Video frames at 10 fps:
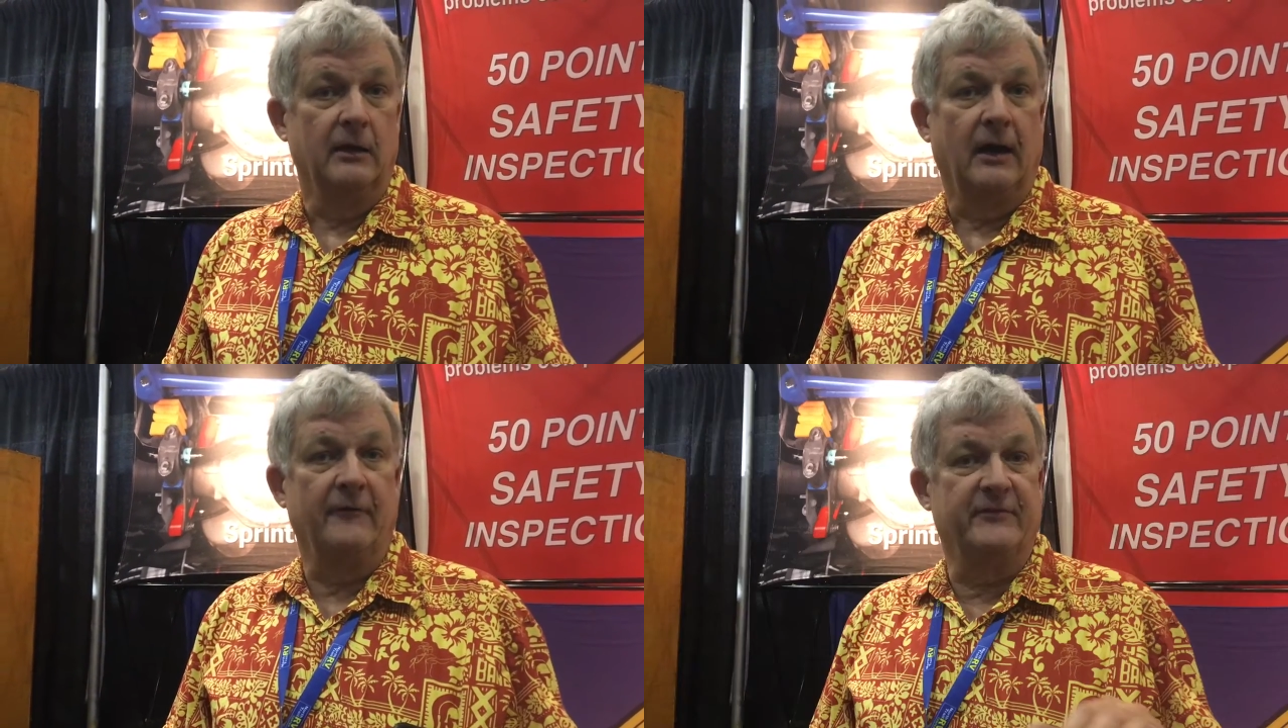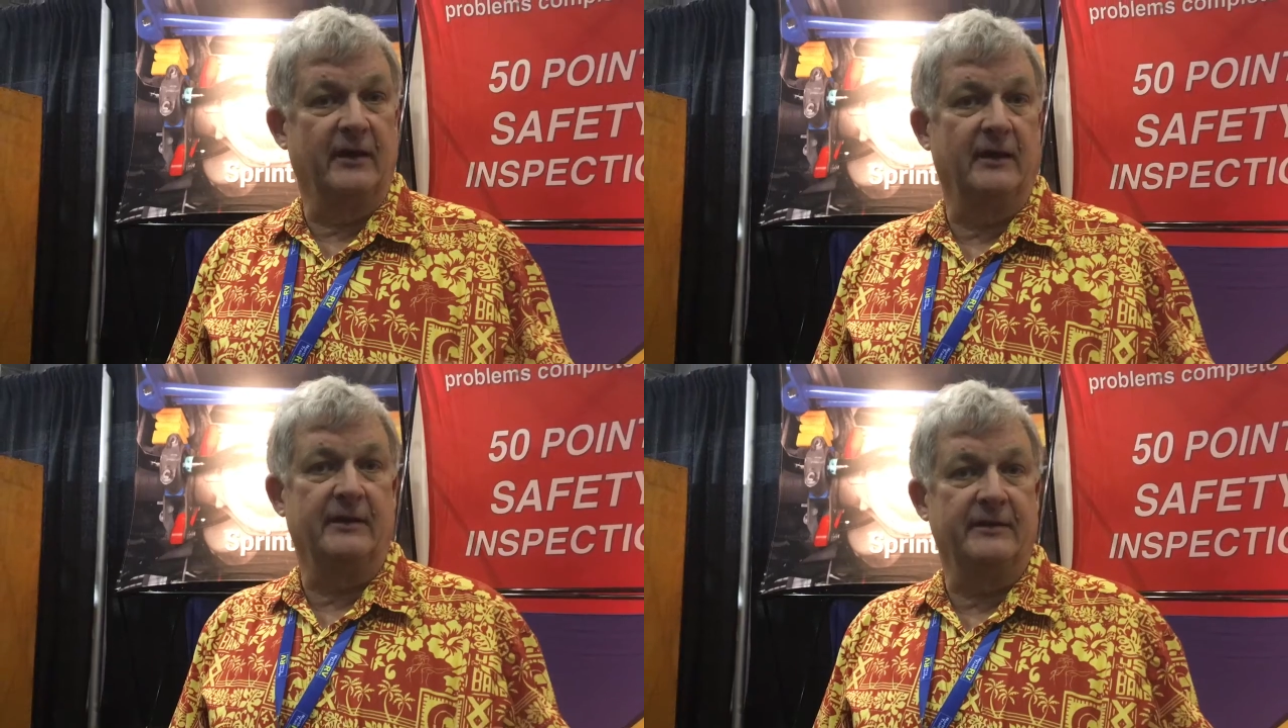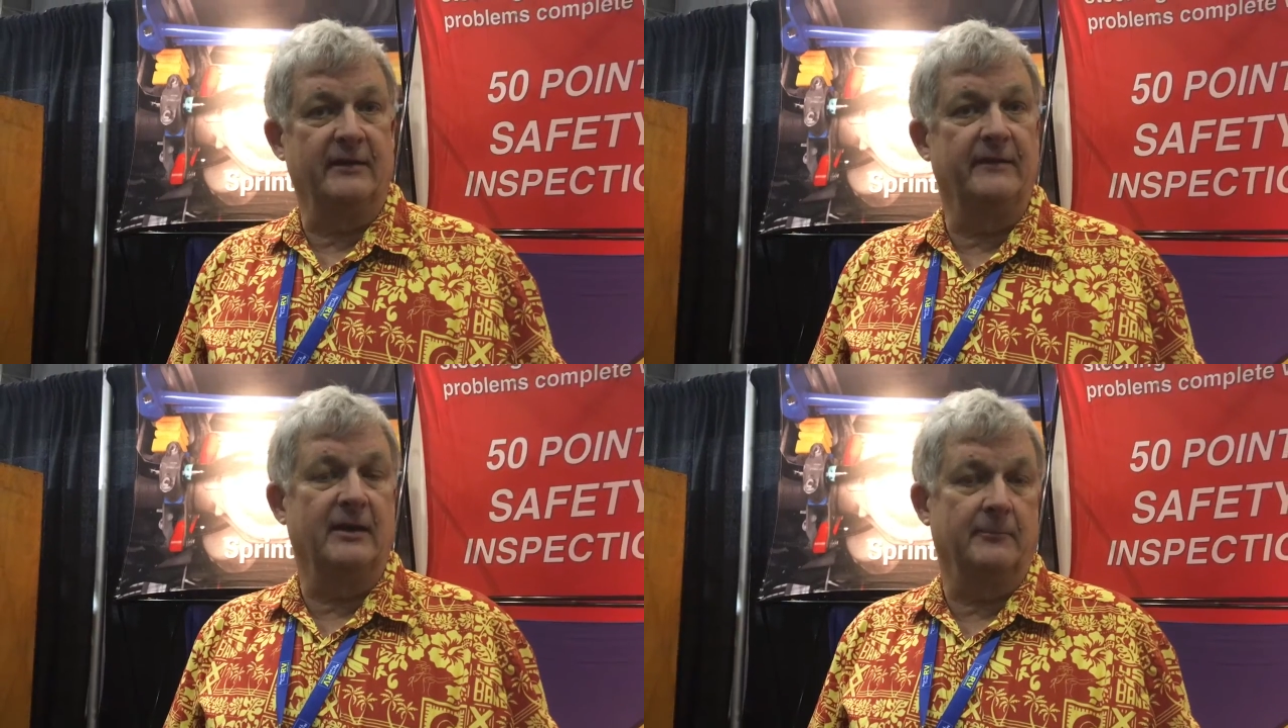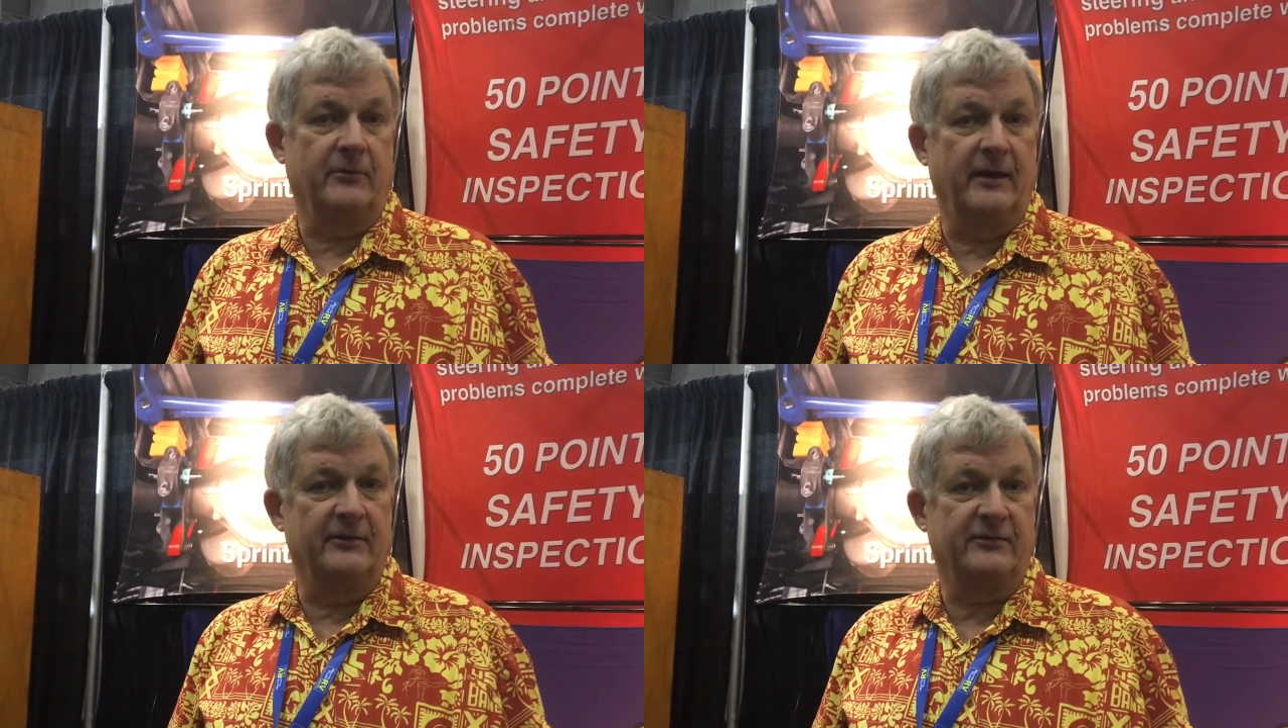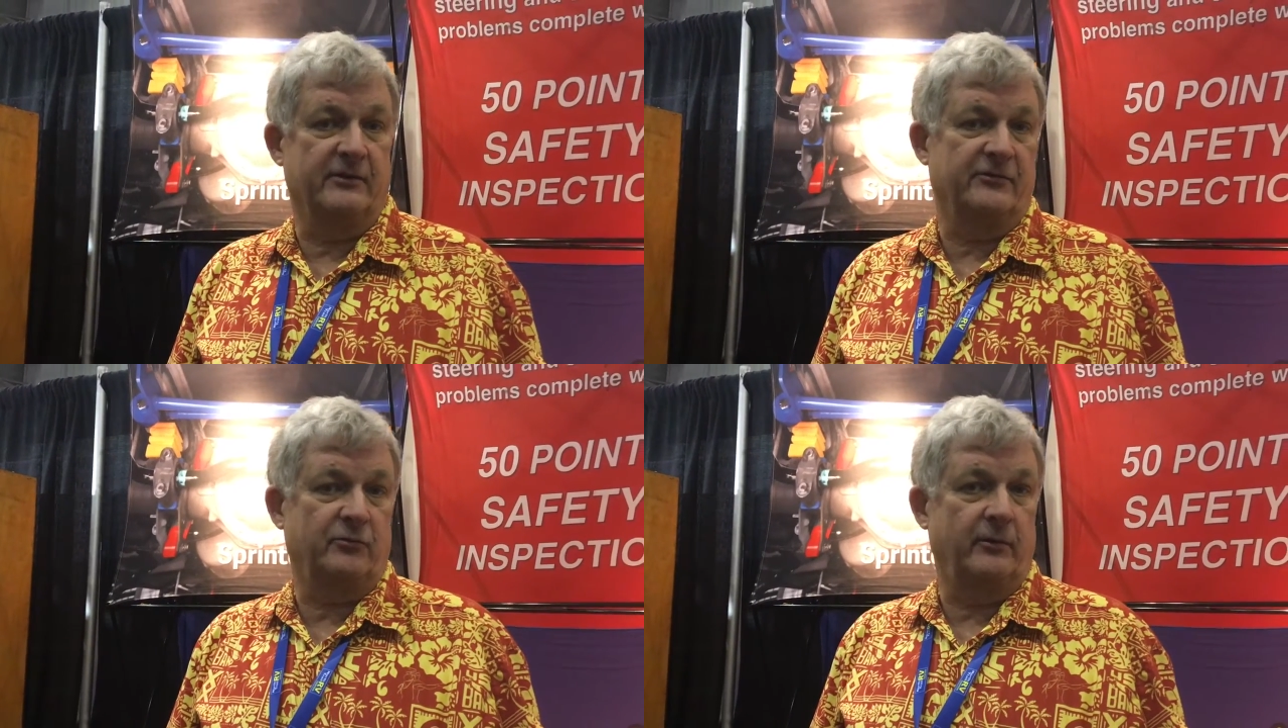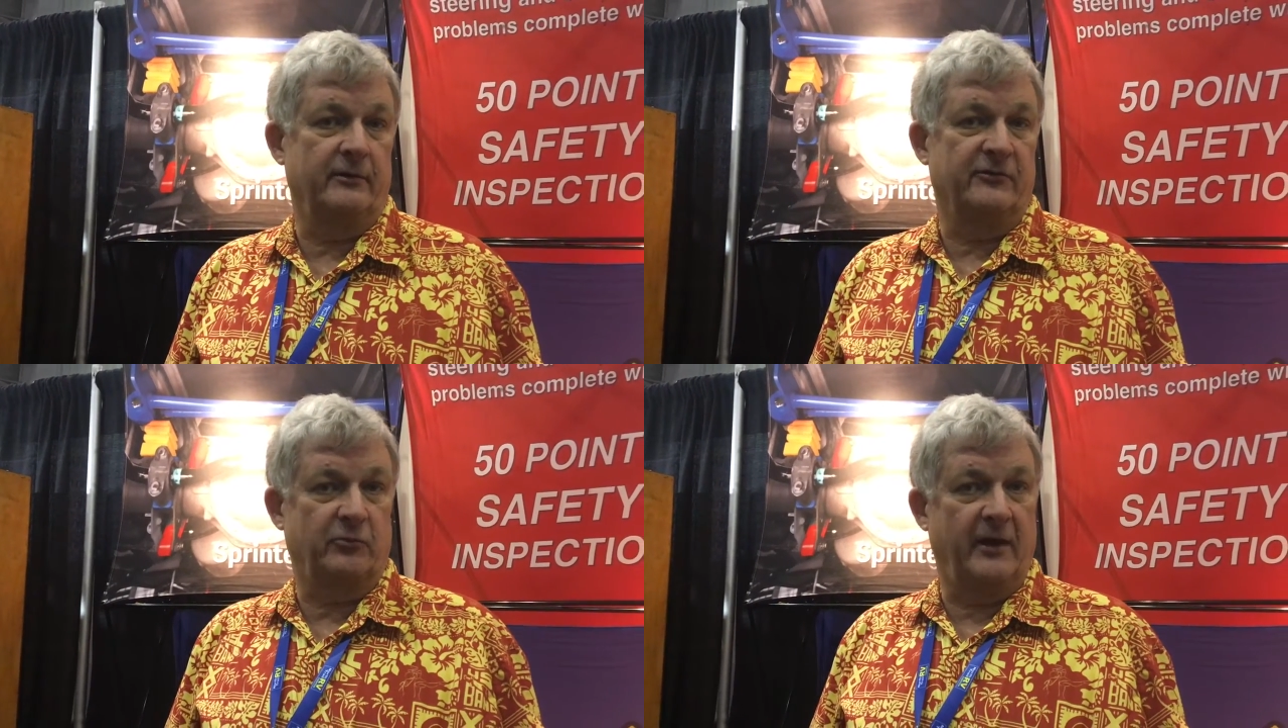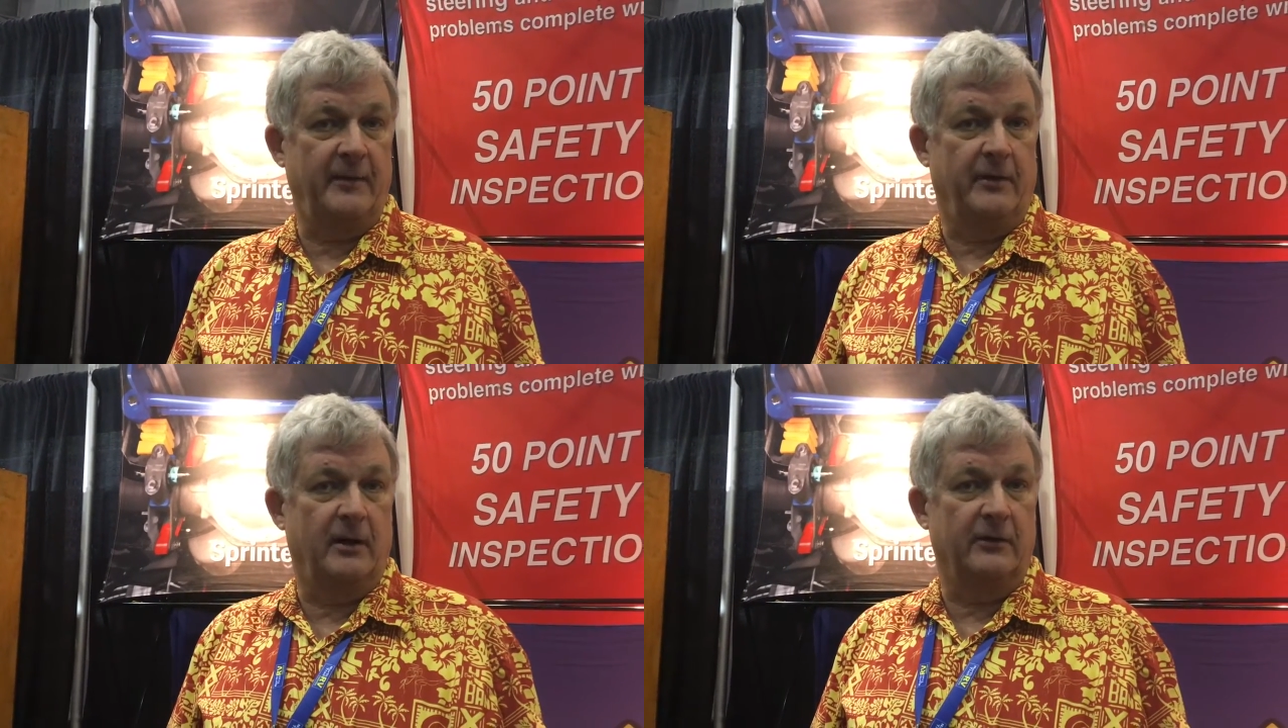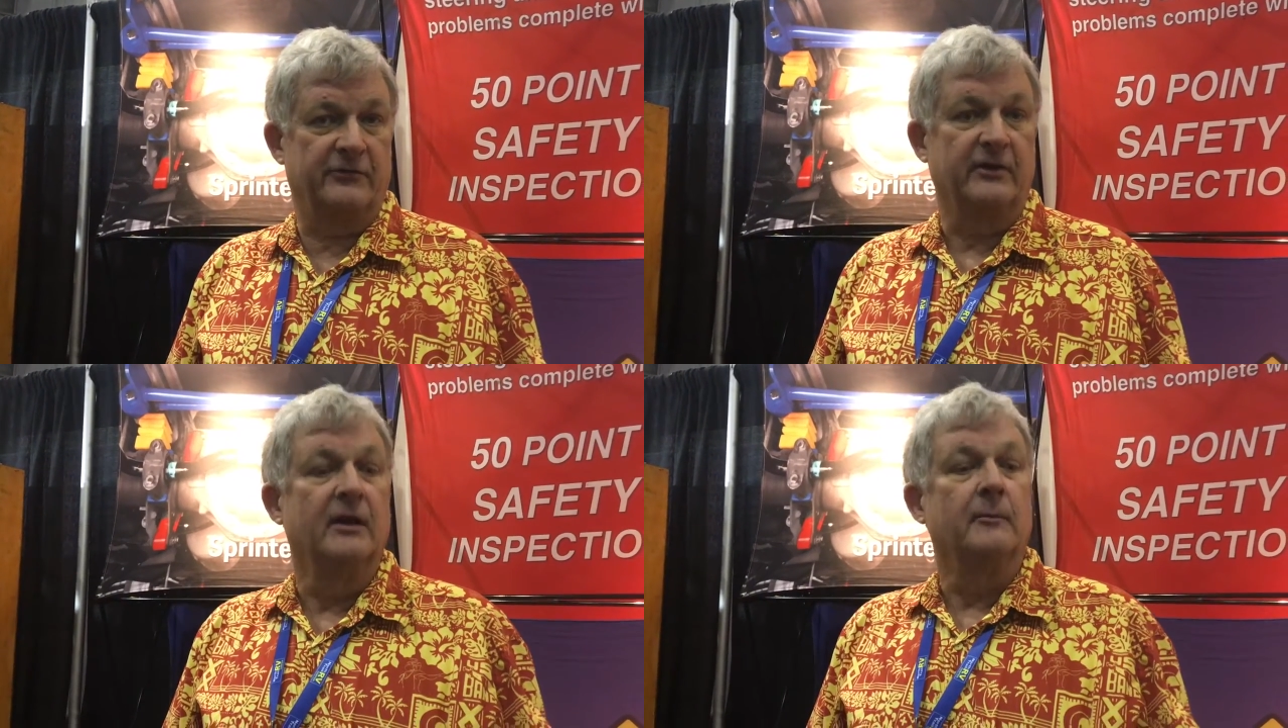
I did the upgrades to the sway bars,